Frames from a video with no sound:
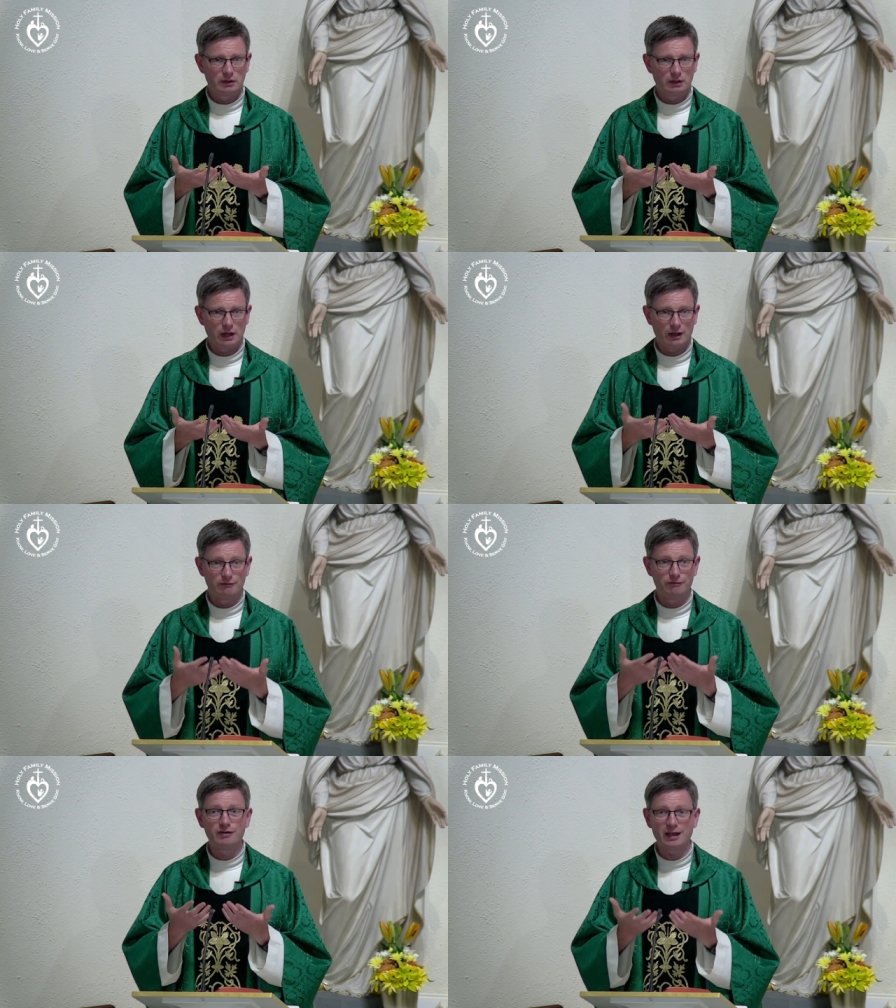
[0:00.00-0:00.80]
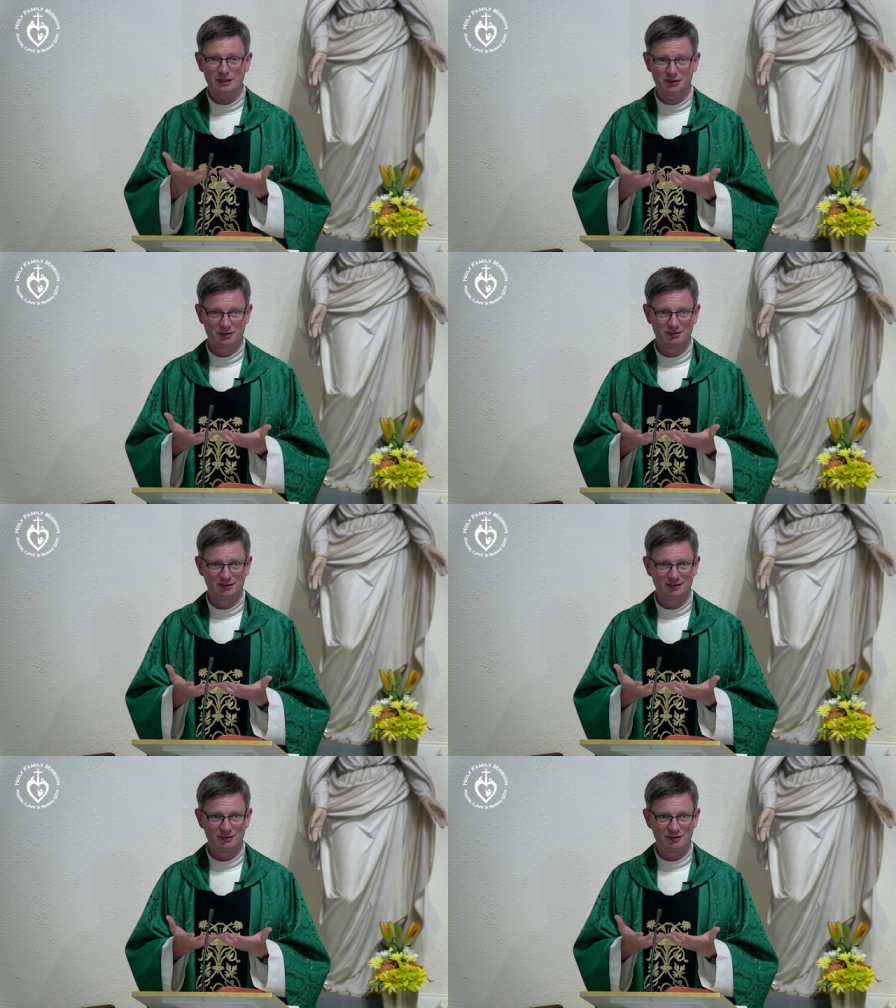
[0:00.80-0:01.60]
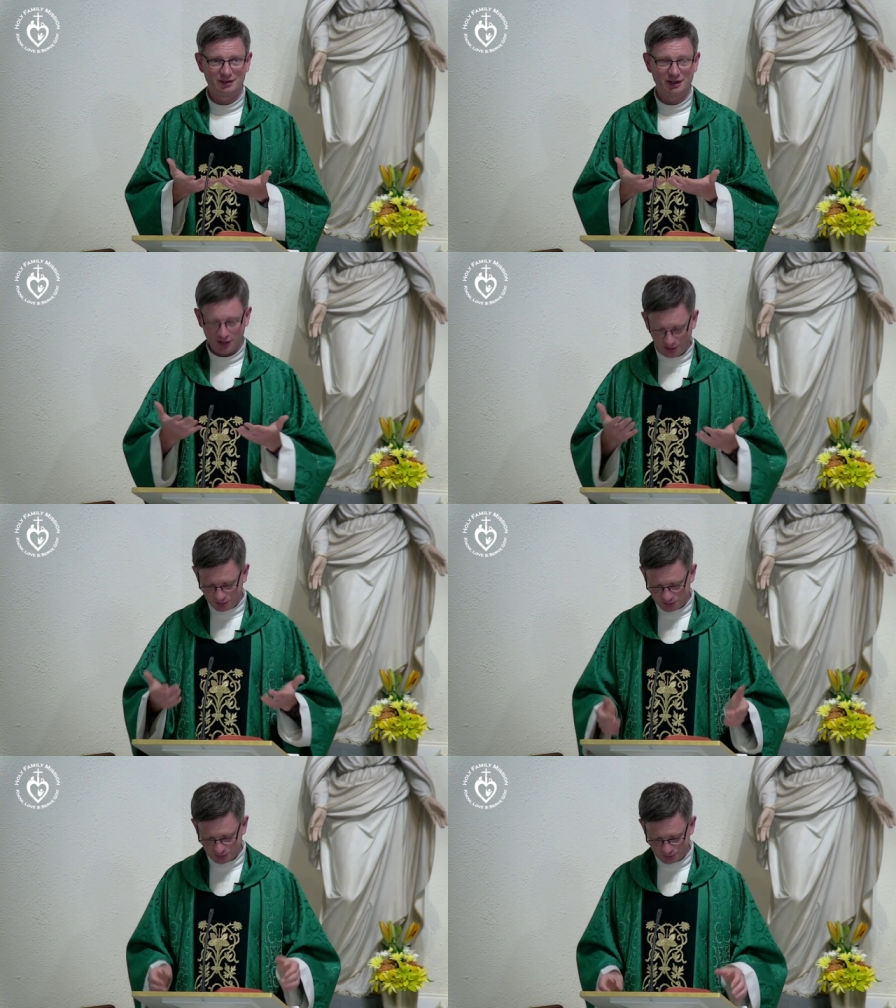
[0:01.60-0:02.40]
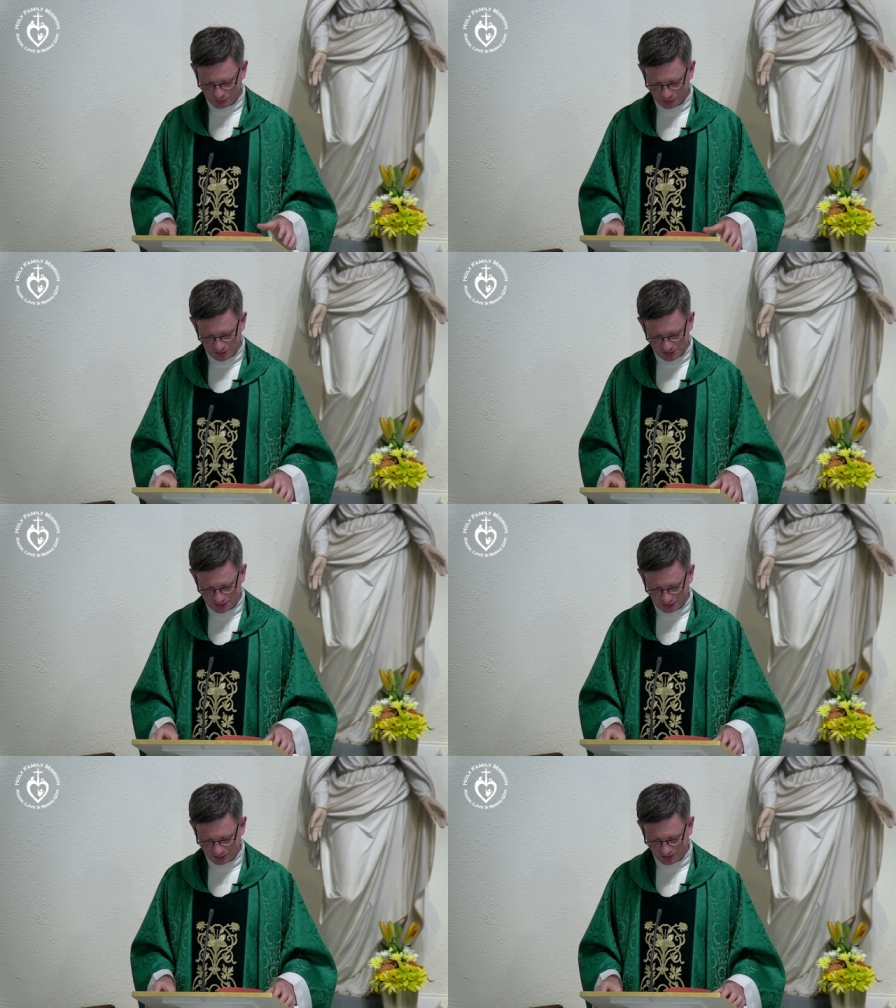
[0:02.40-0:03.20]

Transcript: and faith and life to the full. And as the Lord